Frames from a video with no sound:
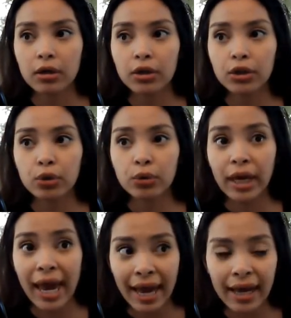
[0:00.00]
you
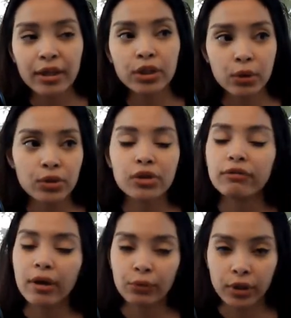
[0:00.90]
can use your
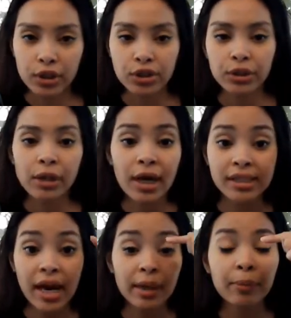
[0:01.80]
foundation as
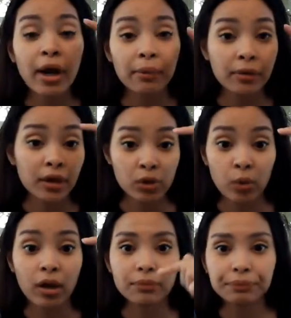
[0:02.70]
eye primer as
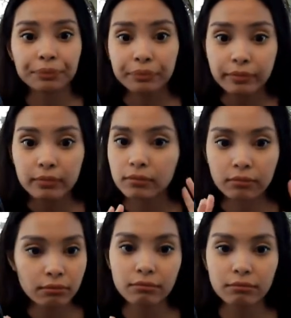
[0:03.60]
well.
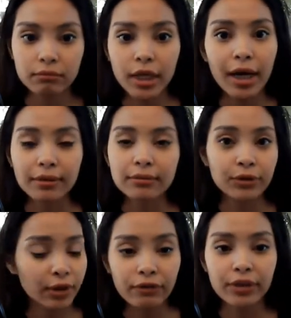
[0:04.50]
Yeah, you
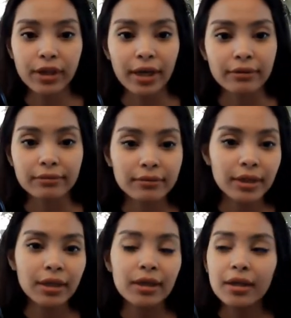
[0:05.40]
definitely can.
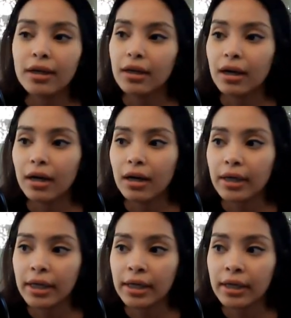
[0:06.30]

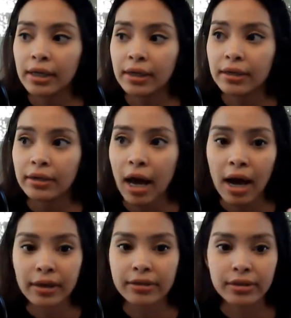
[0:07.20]
And
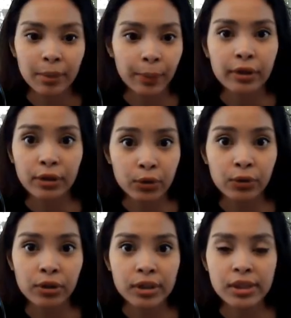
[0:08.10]
I typically do
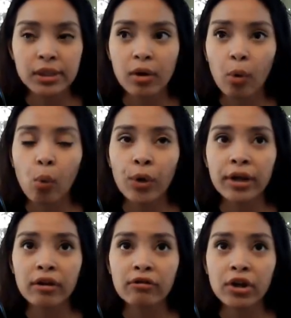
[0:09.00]
this
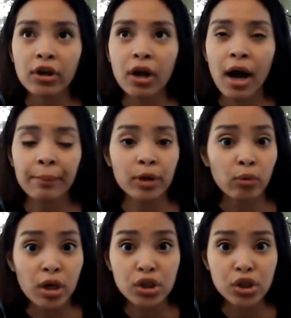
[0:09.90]
whenever I'm in a
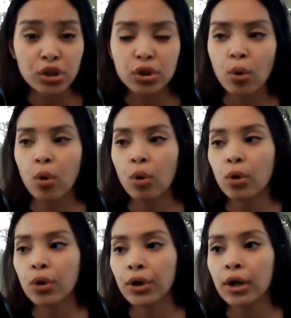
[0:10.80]
rush,
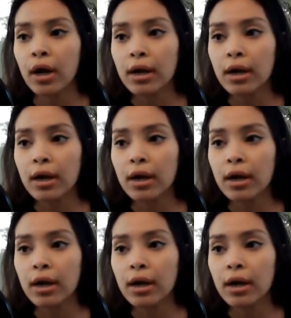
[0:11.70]
or